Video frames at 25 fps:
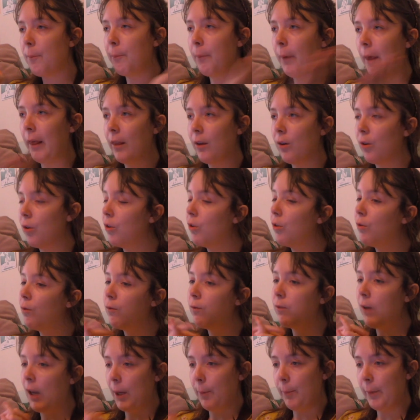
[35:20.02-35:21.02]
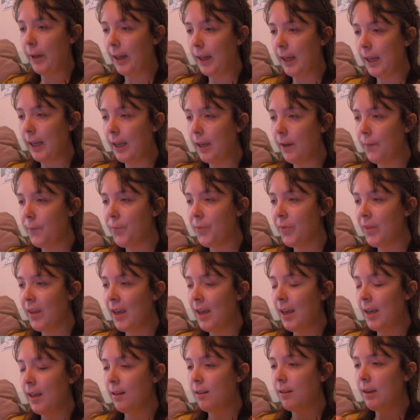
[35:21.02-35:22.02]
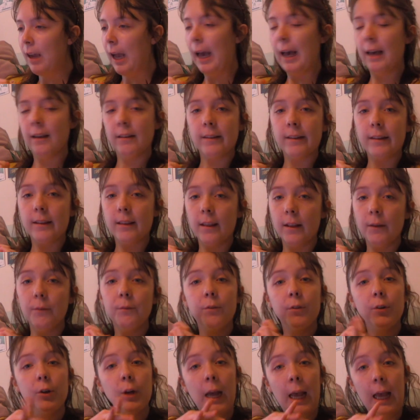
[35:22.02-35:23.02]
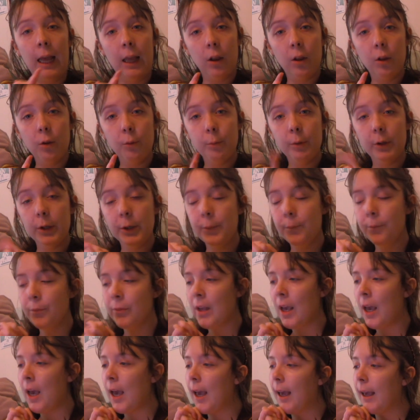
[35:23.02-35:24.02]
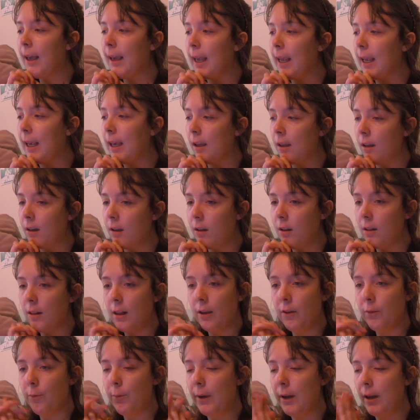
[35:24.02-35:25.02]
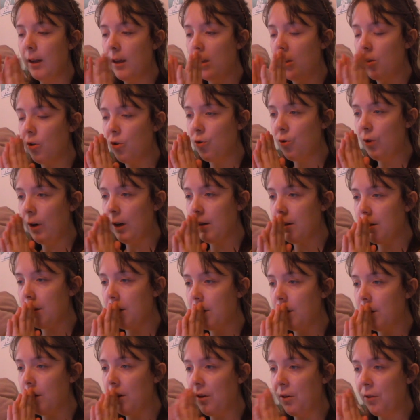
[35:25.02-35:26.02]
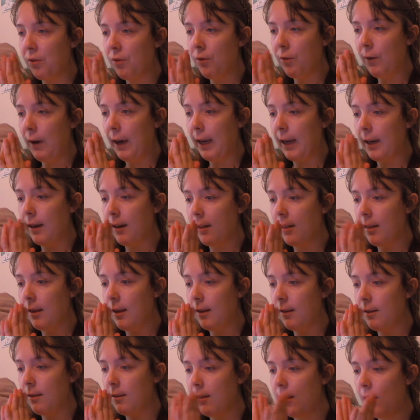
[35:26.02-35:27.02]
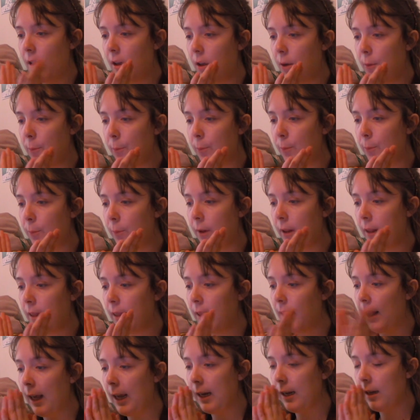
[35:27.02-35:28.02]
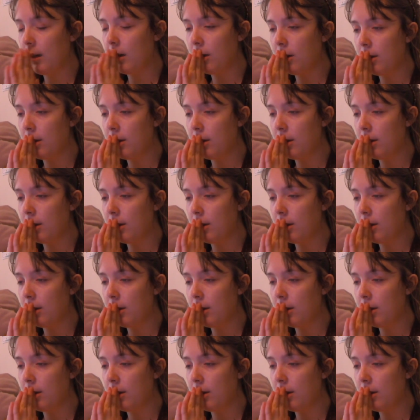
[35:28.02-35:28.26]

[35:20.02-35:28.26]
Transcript: mother's family to ask them for help, and they've been instructed to go find this plant.